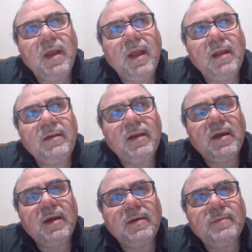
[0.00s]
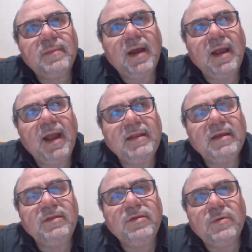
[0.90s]
I
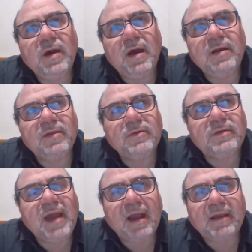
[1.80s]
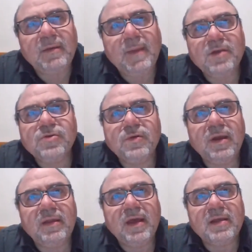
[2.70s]
did do another
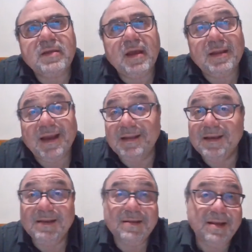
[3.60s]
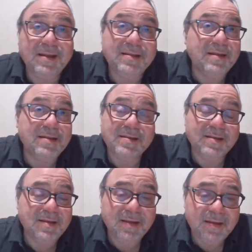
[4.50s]
documentary that
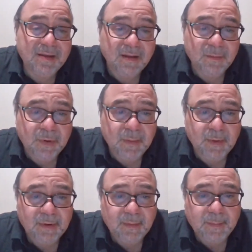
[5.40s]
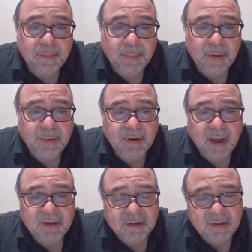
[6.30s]
that's still in
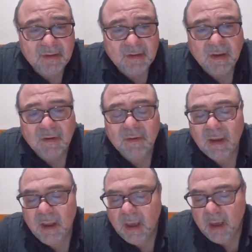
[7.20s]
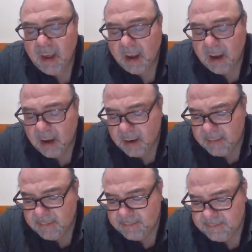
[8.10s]
pre-production. So.
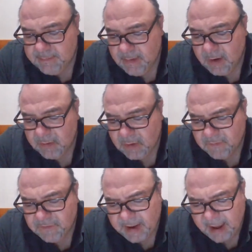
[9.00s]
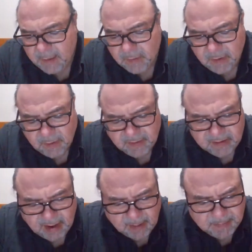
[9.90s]
You know, don't forget, when all
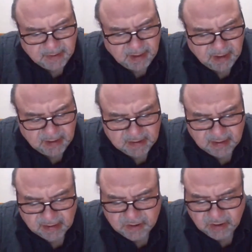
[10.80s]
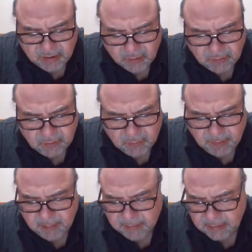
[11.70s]
this happened in '86, she told two
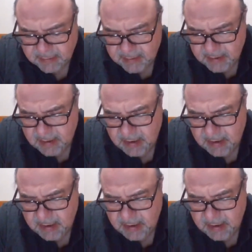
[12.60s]
people.